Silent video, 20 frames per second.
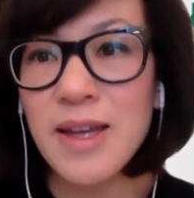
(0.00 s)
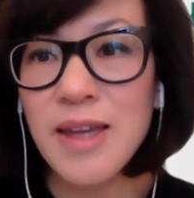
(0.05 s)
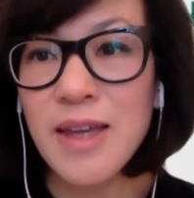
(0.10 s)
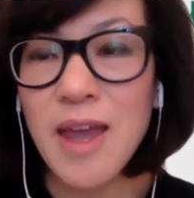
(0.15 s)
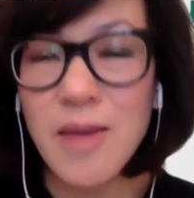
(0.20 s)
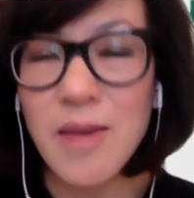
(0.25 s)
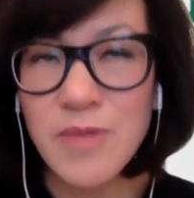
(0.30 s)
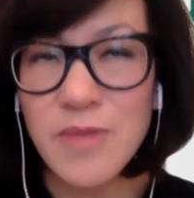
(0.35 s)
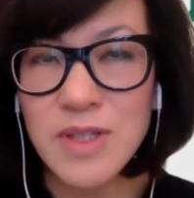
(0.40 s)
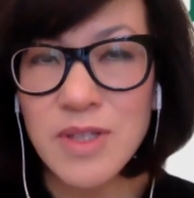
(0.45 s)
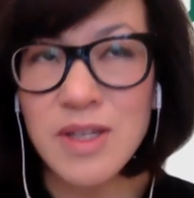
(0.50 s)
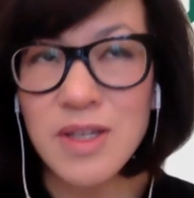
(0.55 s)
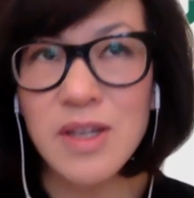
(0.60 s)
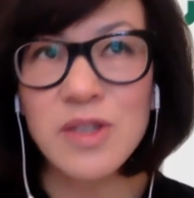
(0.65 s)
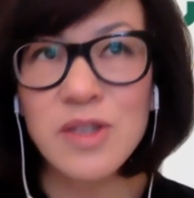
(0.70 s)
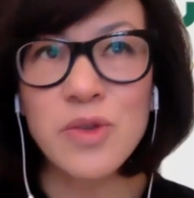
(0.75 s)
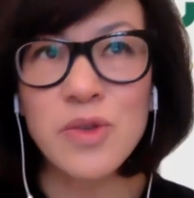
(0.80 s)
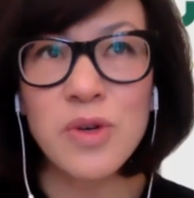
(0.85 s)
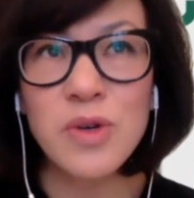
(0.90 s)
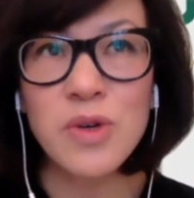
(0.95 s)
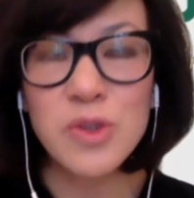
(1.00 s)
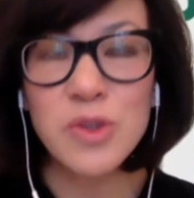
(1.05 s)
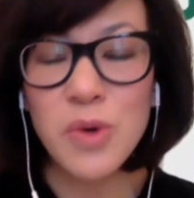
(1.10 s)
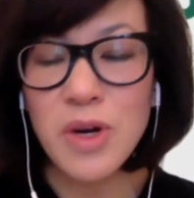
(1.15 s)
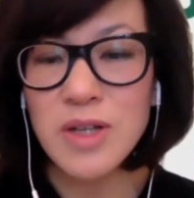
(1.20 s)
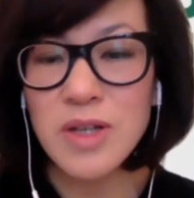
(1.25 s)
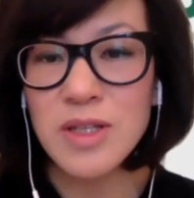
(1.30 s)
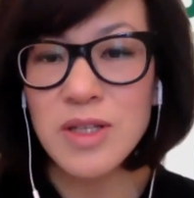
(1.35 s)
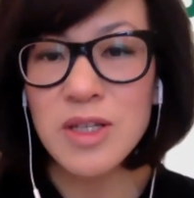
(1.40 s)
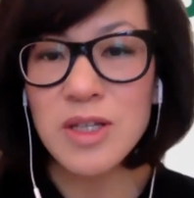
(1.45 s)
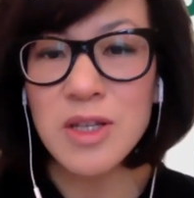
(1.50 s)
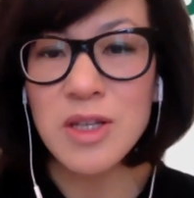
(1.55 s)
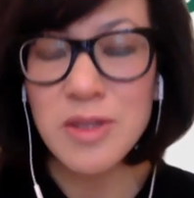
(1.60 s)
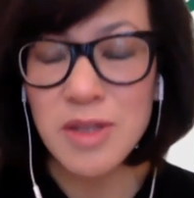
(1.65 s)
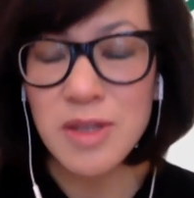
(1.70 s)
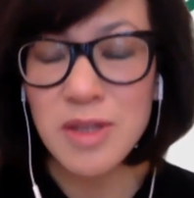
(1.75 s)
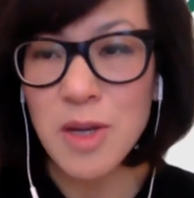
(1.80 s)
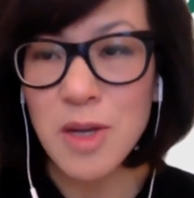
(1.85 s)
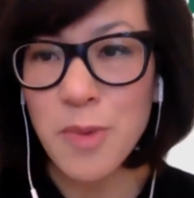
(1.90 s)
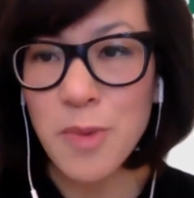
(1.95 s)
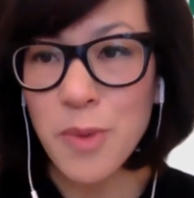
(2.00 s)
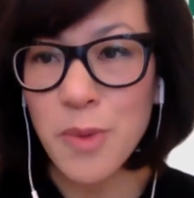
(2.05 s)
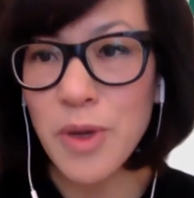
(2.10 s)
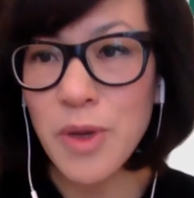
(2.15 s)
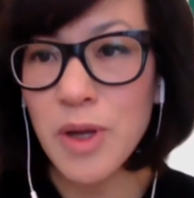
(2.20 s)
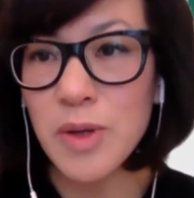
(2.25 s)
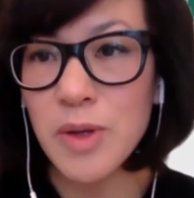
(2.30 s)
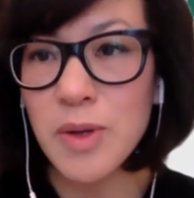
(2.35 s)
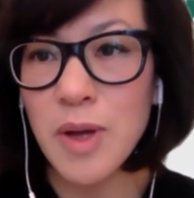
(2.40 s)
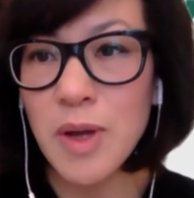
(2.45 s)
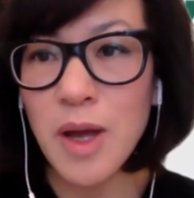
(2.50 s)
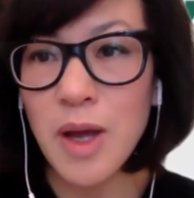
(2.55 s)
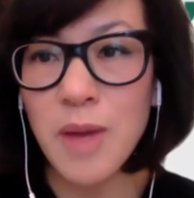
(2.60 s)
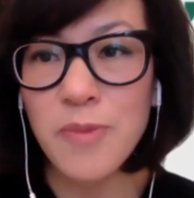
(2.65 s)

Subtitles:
canvassing door-to-door is the number one